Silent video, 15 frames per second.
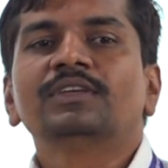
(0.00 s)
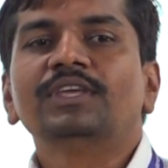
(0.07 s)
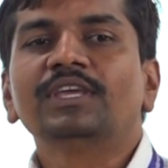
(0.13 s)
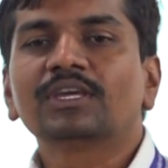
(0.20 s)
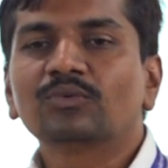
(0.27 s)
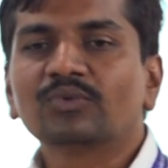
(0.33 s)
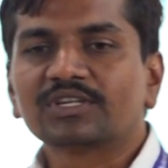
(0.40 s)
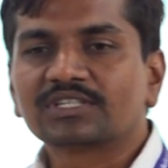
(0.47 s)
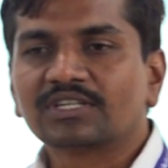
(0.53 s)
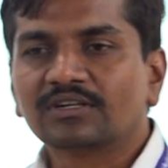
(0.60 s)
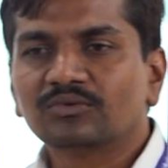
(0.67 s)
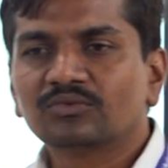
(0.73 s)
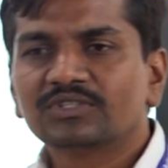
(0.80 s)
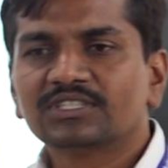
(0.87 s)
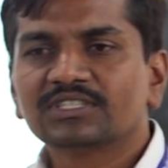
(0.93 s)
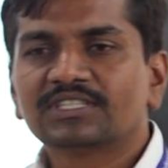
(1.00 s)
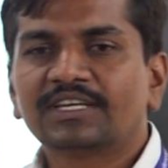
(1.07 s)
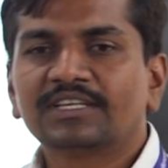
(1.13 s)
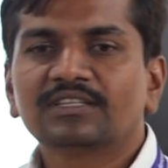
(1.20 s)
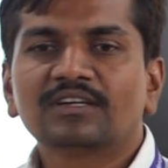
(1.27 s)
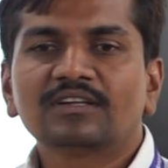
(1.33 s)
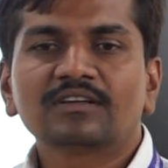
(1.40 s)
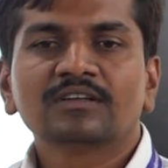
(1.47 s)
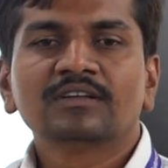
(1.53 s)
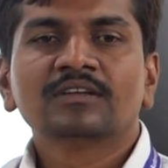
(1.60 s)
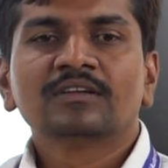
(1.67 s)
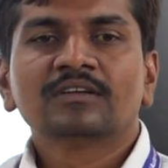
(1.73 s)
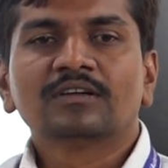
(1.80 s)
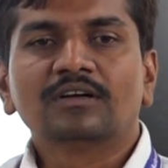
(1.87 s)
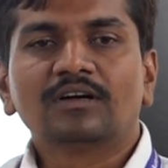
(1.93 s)
equation, which is either
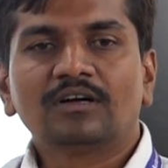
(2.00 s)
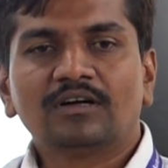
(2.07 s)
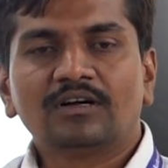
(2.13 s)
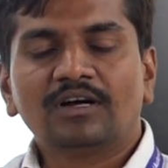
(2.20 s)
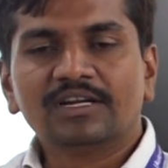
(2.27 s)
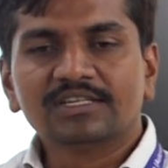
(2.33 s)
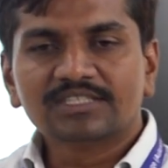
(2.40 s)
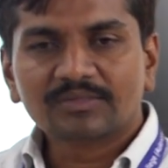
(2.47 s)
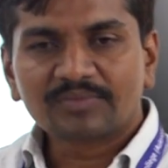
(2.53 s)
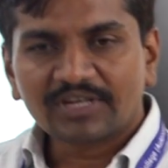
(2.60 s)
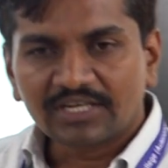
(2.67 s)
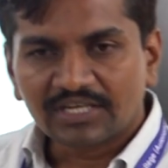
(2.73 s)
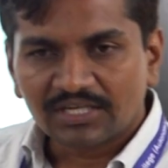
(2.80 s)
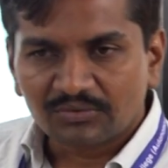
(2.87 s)
algebraic